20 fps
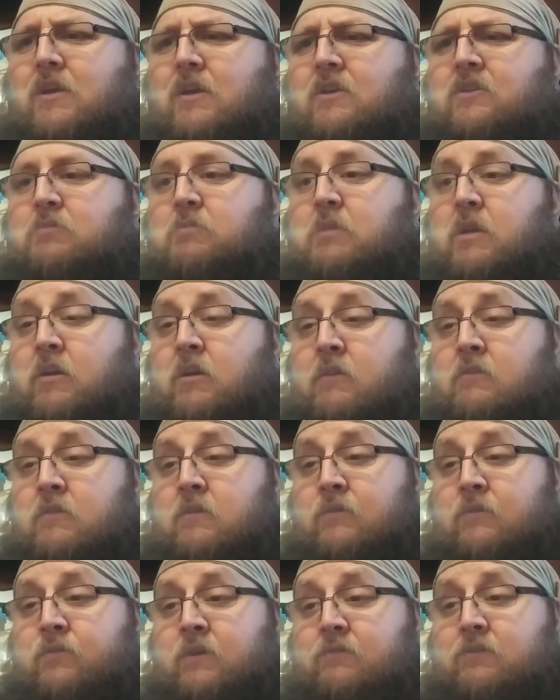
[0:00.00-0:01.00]
Spend
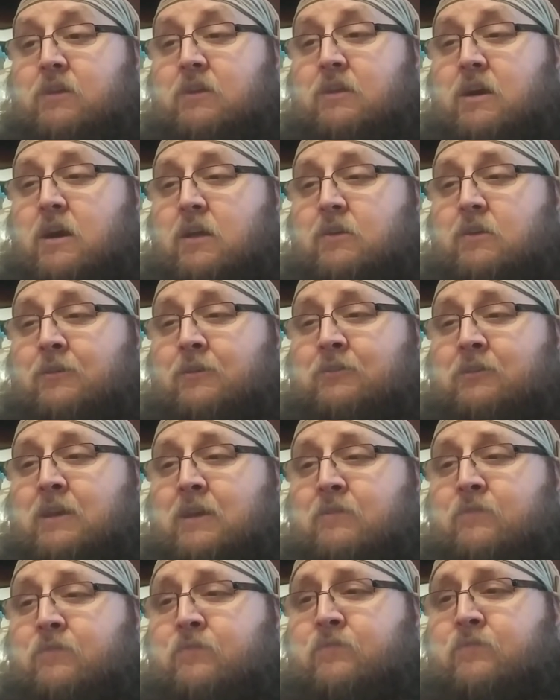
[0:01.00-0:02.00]
$150, get